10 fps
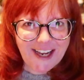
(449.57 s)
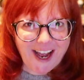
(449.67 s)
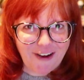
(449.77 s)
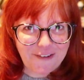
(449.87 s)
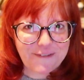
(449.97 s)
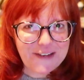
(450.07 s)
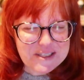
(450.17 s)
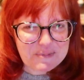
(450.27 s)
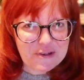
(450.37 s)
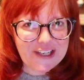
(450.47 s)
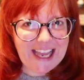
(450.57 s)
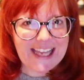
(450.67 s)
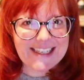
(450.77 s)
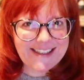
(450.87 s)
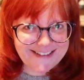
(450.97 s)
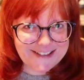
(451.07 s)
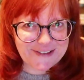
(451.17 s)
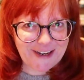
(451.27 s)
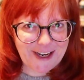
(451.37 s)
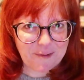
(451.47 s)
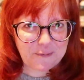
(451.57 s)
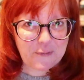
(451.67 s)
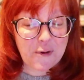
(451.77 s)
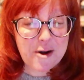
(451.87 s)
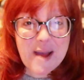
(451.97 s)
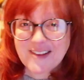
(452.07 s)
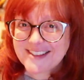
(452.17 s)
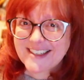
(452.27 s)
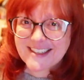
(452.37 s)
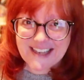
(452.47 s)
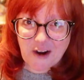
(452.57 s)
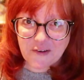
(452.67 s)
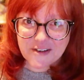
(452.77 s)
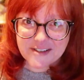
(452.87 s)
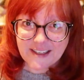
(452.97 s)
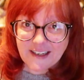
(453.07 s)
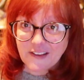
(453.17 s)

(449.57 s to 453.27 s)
of Facebook and Instagram for about six hours.